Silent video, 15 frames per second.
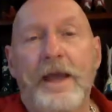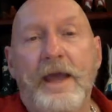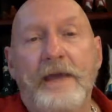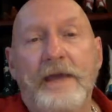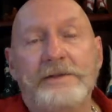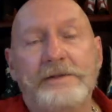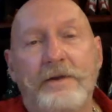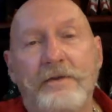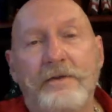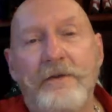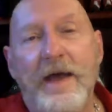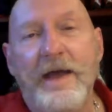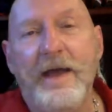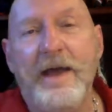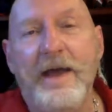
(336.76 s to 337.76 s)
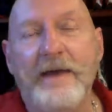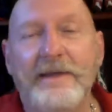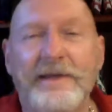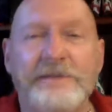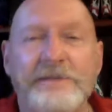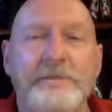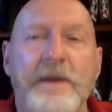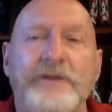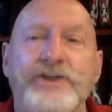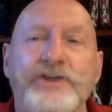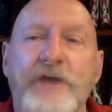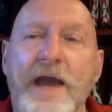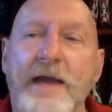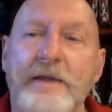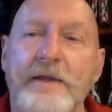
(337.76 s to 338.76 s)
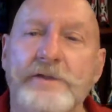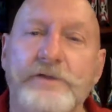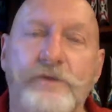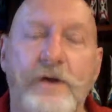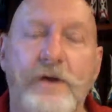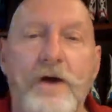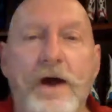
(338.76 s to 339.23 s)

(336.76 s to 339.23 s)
And so I, I guess my challenge for